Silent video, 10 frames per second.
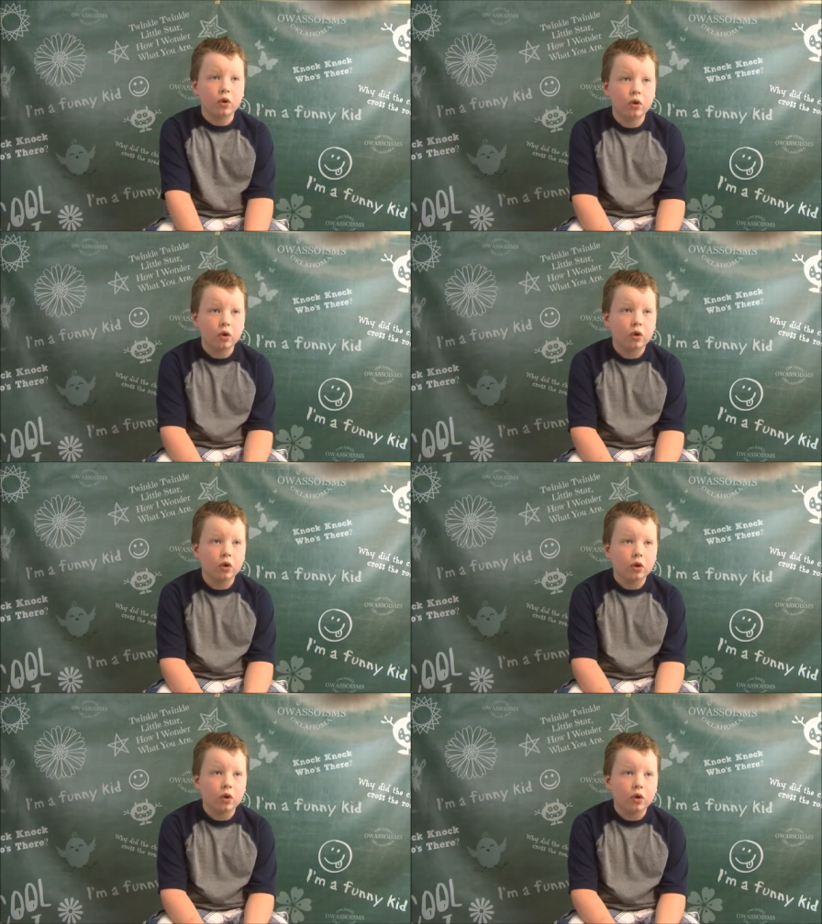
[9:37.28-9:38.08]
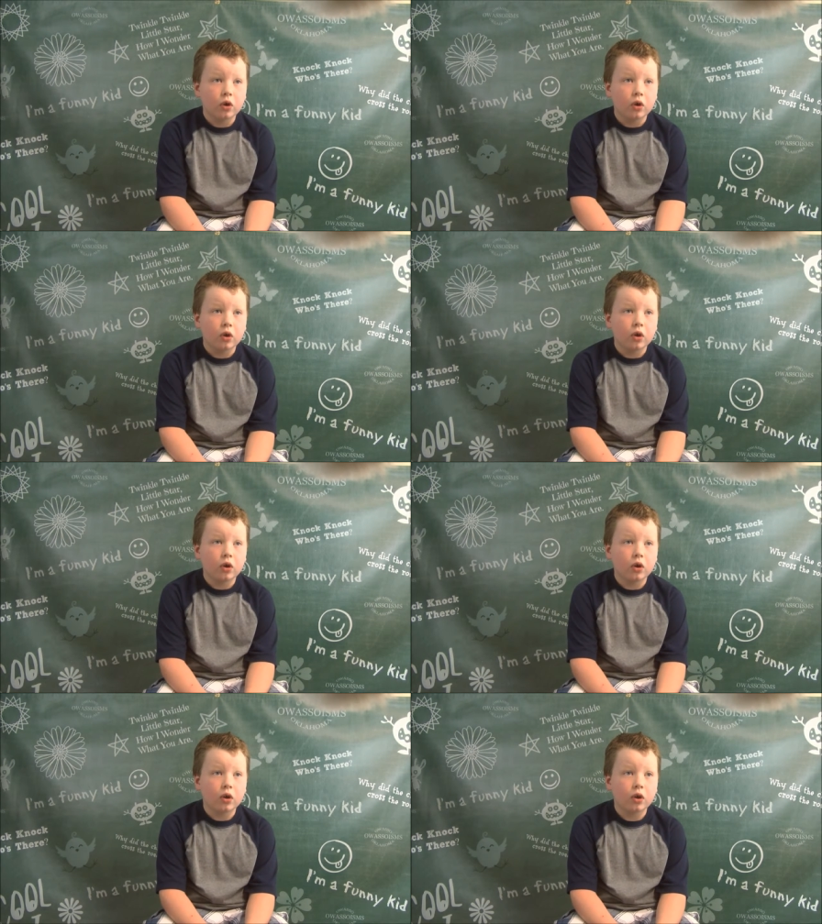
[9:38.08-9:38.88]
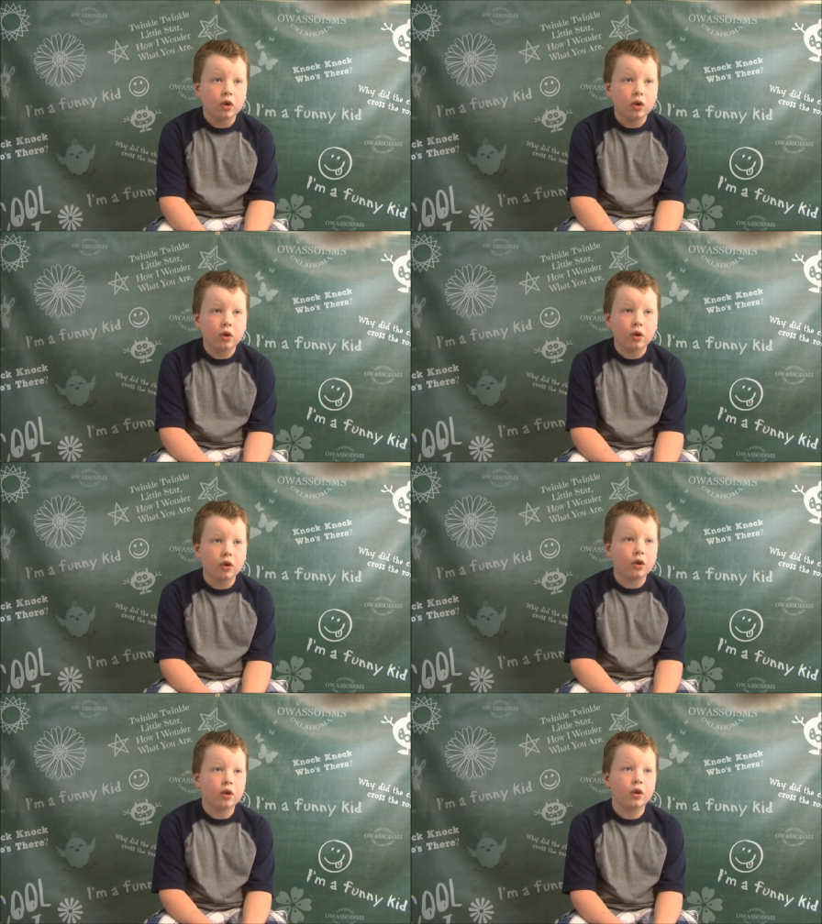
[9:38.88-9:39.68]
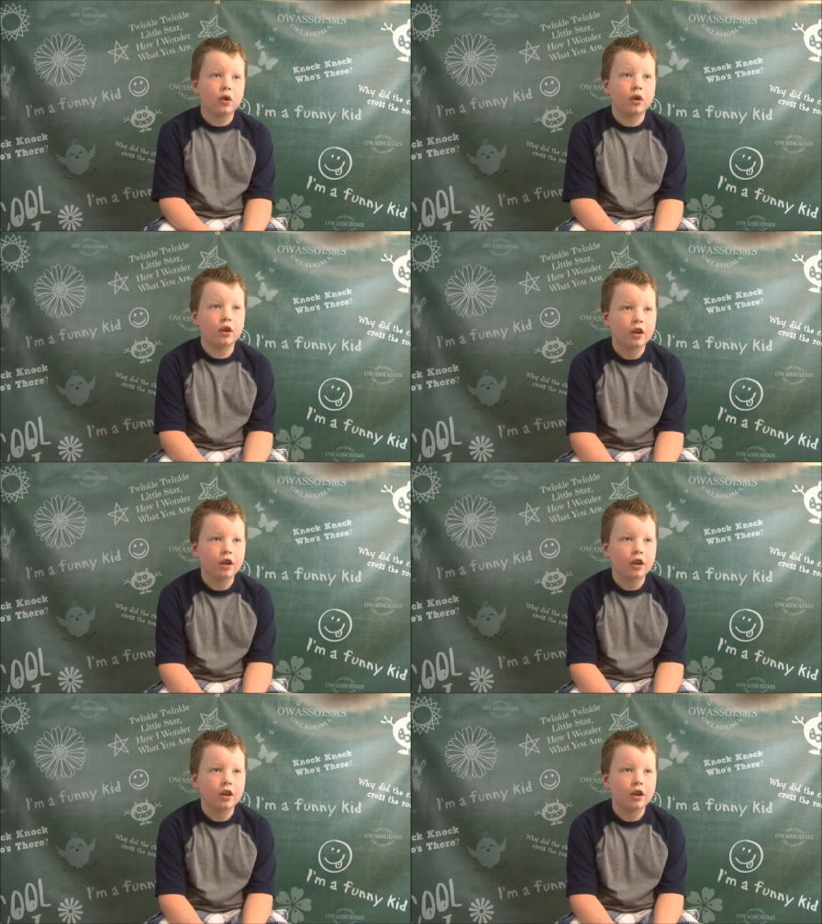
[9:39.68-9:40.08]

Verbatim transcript: if you could go out to eat at any restaurant, what would it be?